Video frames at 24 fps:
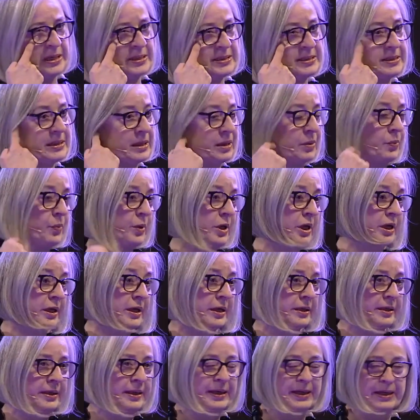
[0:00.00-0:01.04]
I started
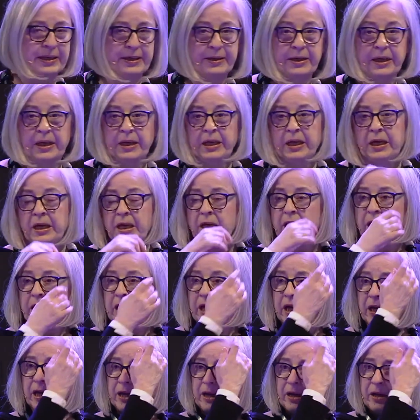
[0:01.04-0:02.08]
working there.
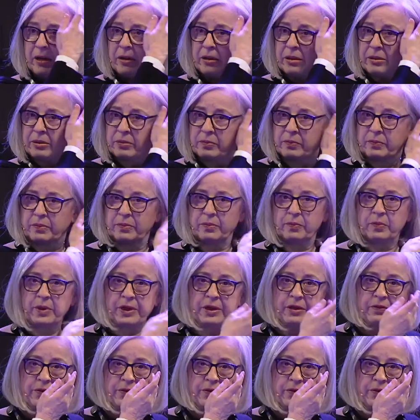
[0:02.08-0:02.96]
One